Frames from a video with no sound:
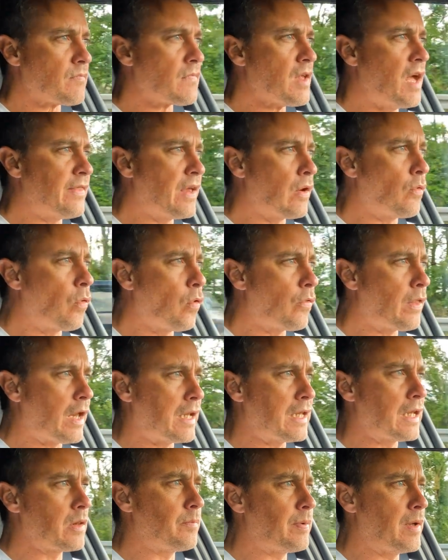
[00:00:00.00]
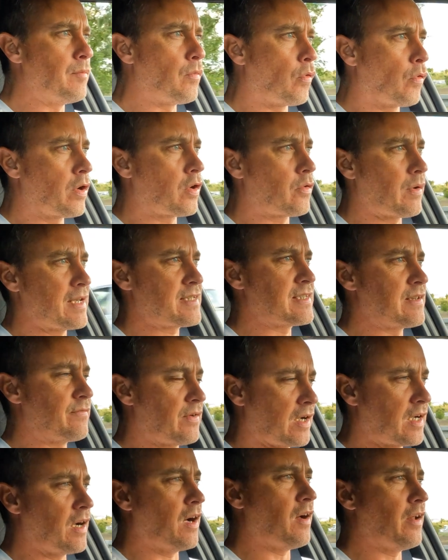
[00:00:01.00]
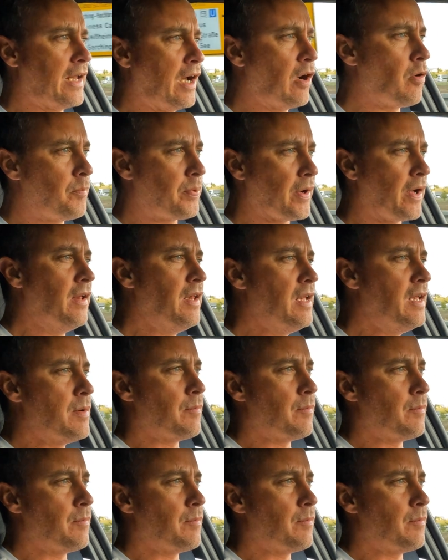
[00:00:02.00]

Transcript: and they're all that little bit more aggressive. I can't help but,